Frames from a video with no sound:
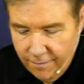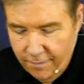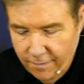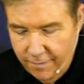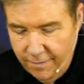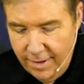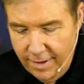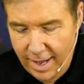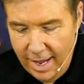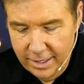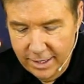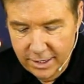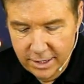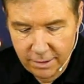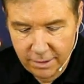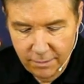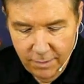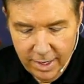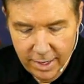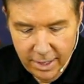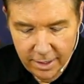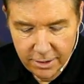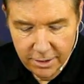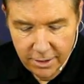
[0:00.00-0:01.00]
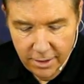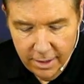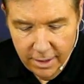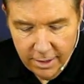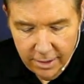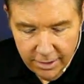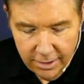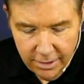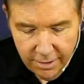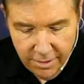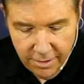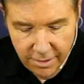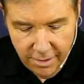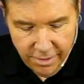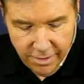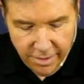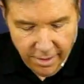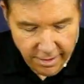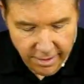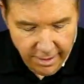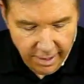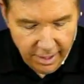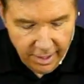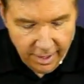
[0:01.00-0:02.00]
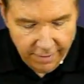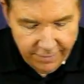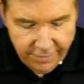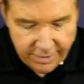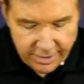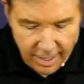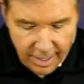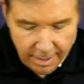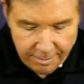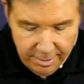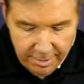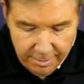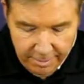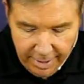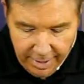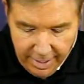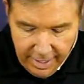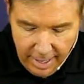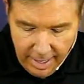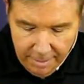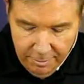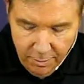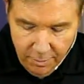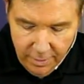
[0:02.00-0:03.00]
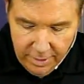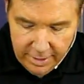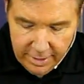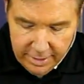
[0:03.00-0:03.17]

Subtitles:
Actually, what I'll do, I'll cut off the top of the pineapple with this